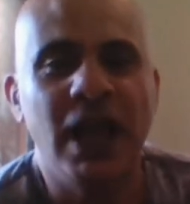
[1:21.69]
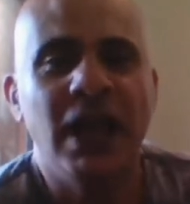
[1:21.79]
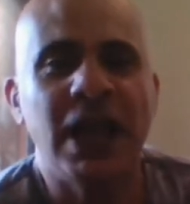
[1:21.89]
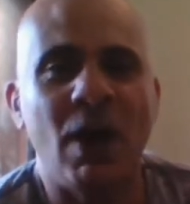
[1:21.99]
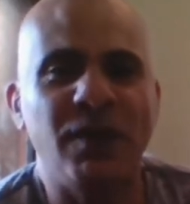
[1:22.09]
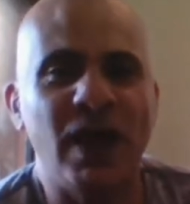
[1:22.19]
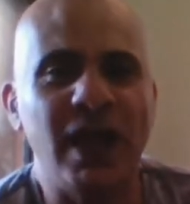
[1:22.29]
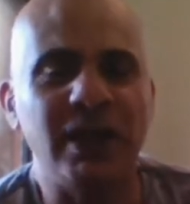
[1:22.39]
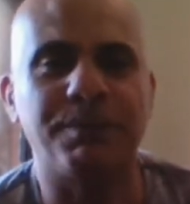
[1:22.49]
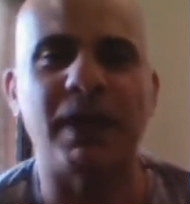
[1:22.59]
Now,
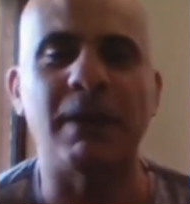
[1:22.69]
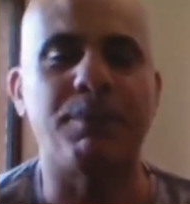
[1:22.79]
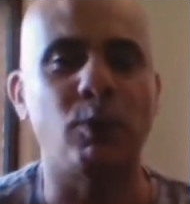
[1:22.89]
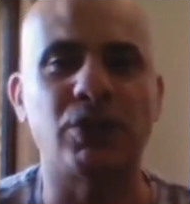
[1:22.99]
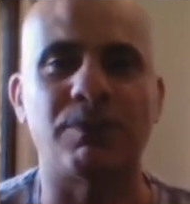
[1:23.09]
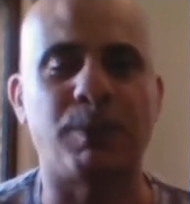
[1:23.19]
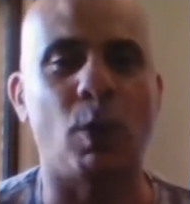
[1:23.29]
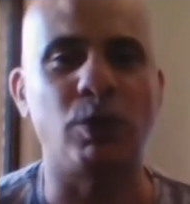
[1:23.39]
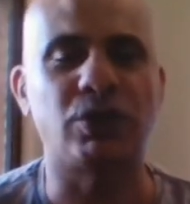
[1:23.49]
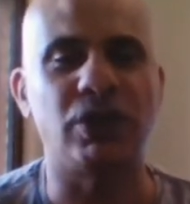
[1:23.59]
I've heard people,
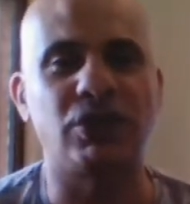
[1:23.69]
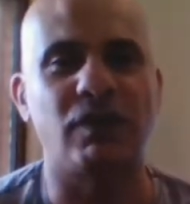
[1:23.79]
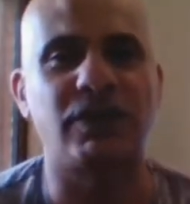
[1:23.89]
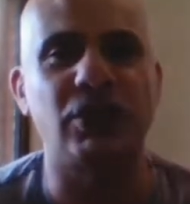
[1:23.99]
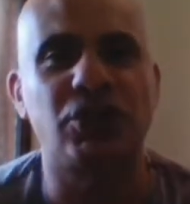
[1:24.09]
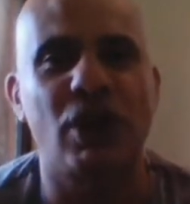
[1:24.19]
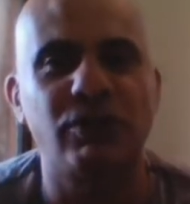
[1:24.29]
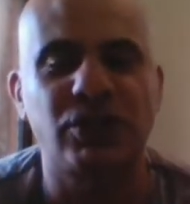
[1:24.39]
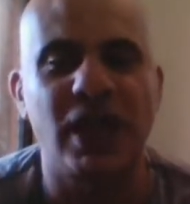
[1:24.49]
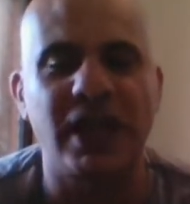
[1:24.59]
supporters of this show,
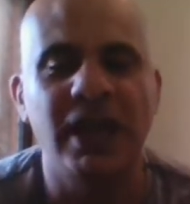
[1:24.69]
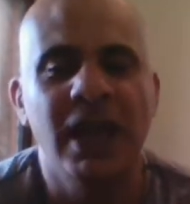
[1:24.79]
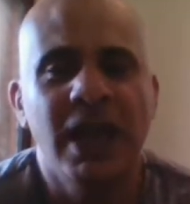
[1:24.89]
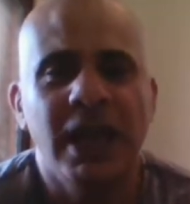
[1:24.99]
saying